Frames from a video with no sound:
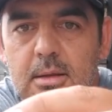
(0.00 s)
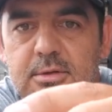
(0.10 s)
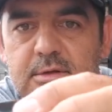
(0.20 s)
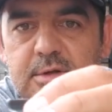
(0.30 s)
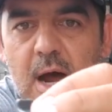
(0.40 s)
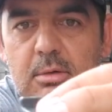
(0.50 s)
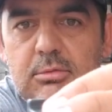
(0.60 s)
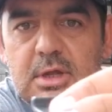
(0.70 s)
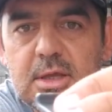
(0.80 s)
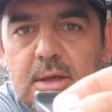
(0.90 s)
the
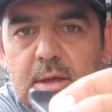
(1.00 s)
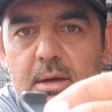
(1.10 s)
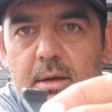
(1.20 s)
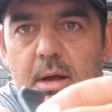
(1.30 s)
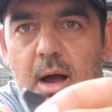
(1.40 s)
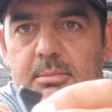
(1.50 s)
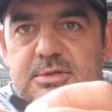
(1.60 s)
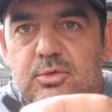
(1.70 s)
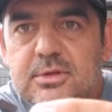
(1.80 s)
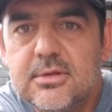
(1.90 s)
downrig comes
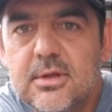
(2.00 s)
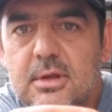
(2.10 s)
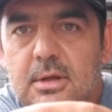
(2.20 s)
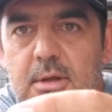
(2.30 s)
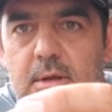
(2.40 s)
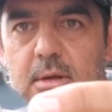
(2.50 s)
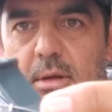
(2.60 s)
with the